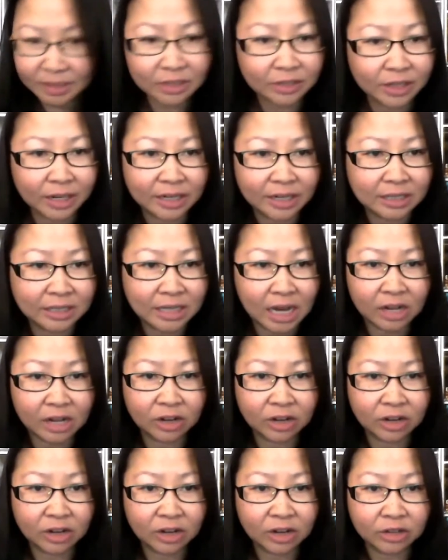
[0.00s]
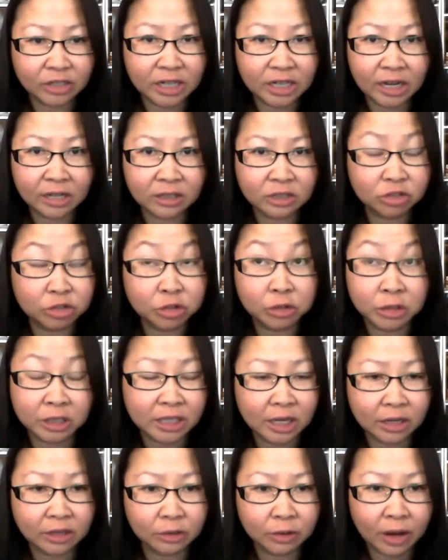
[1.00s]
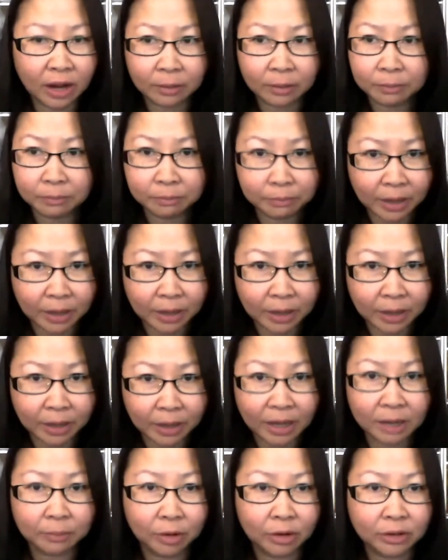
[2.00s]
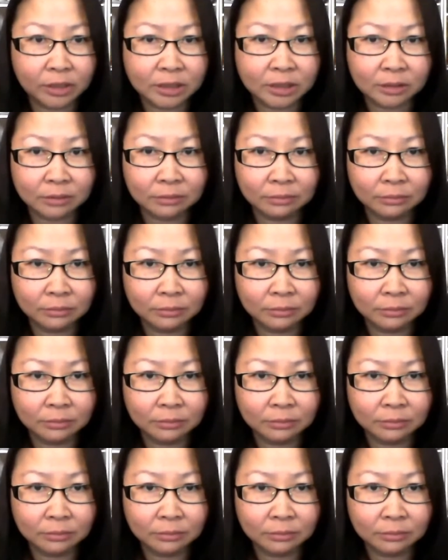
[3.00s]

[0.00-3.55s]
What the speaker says: so that I can stand here today and truly tell you I'm bipartisan.